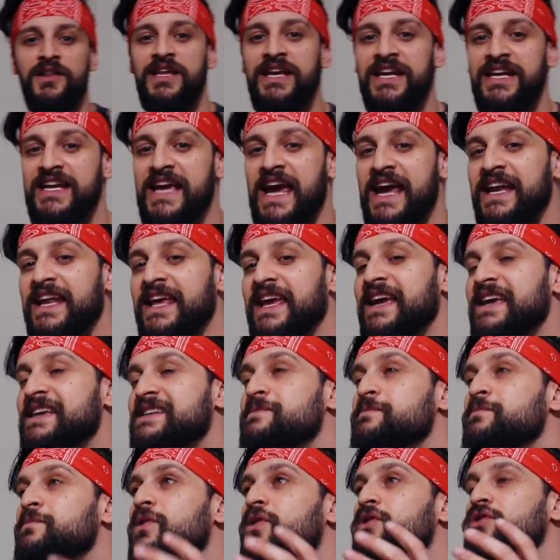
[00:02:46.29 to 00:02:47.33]
Lean gaining is
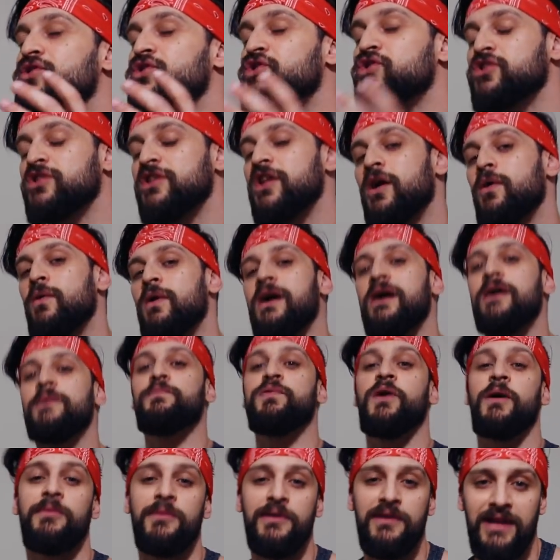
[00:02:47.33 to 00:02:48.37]
much slower and
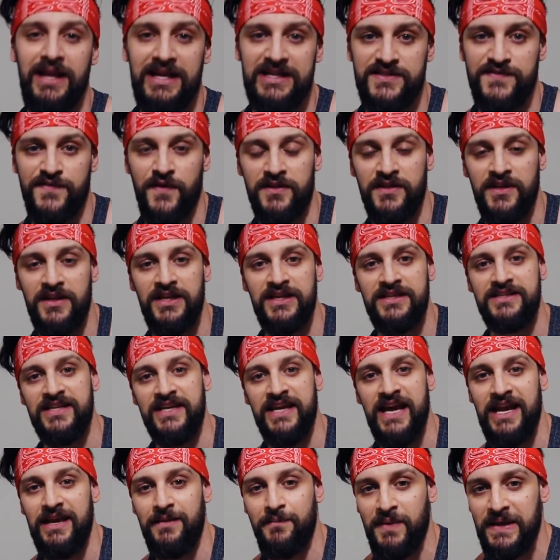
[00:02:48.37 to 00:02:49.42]
probably less fun than eating
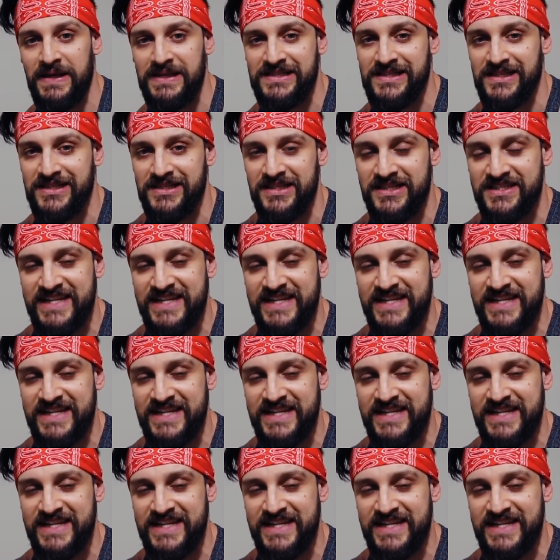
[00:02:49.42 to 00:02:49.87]
eight pizzas a